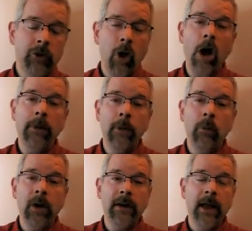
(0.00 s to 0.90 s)
a document
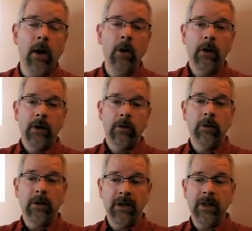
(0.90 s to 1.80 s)
right now so
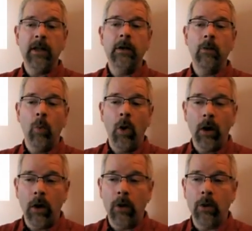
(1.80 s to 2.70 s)
you can see
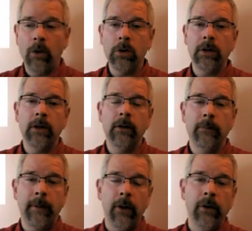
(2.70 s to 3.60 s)
what our early
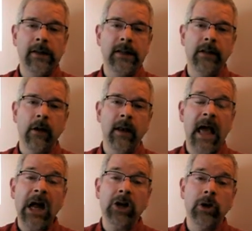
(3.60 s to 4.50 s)
bearing design
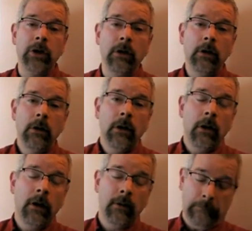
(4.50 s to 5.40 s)
actually
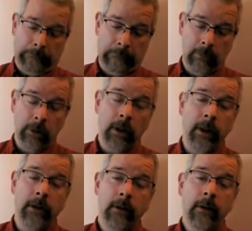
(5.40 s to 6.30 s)
uh, looked
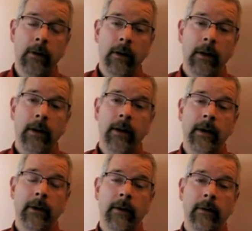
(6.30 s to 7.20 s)
like,
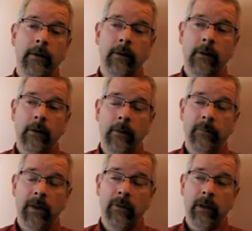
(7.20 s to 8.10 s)
and um,
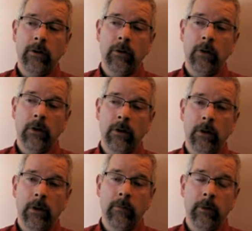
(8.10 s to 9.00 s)
and then you can
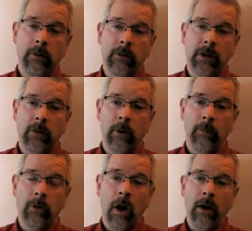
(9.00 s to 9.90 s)
uh, you'll, you'll see what
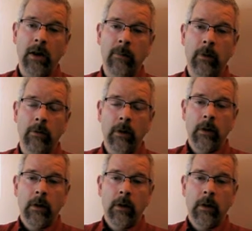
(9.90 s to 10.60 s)
I'm talking about.